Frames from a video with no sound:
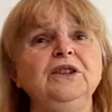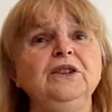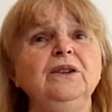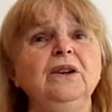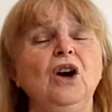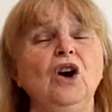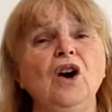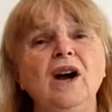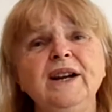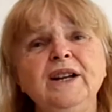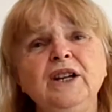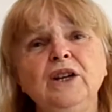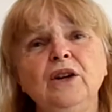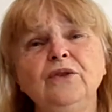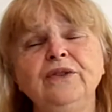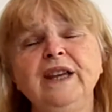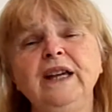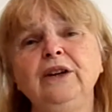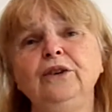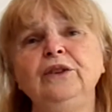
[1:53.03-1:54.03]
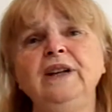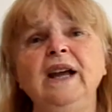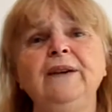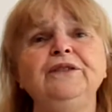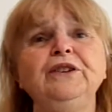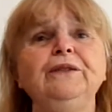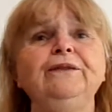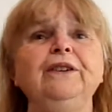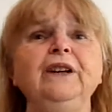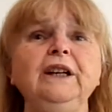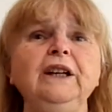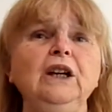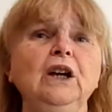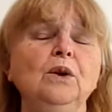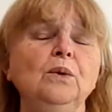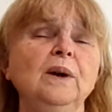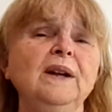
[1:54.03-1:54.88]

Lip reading: to audio, they don't have to video,